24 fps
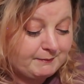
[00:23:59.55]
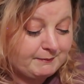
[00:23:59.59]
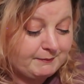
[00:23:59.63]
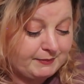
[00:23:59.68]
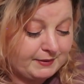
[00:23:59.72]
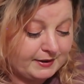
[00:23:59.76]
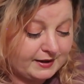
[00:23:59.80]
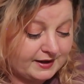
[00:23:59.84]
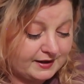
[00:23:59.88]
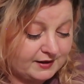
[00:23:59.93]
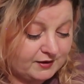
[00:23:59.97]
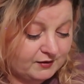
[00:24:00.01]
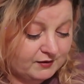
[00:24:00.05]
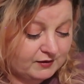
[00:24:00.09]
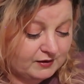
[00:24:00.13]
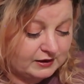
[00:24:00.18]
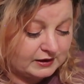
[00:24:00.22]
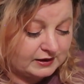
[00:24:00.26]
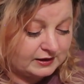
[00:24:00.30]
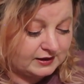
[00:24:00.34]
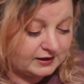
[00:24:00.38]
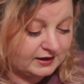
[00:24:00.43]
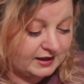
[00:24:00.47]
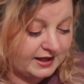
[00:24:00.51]
but
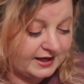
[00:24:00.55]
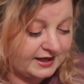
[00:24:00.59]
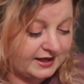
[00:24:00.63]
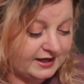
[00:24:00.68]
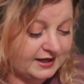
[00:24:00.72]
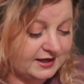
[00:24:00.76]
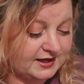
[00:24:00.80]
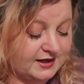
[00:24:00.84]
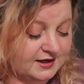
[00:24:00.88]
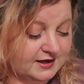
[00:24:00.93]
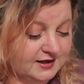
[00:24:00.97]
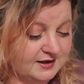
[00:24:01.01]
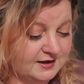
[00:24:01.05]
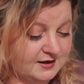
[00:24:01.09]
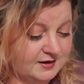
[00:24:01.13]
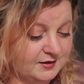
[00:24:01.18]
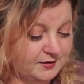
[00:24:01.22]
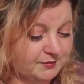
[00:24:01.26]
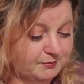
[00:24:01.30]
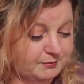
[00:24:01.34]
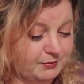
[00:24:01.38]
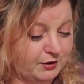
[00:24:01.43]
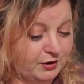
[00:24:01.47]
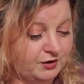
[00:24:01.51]
like
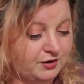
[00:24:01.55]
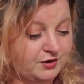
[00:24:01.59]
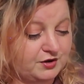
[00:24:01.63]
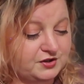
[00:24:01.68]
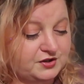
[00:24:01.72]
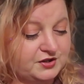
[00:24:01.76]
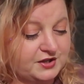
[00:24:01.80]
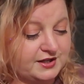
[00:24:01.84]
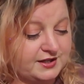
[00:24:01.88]
burned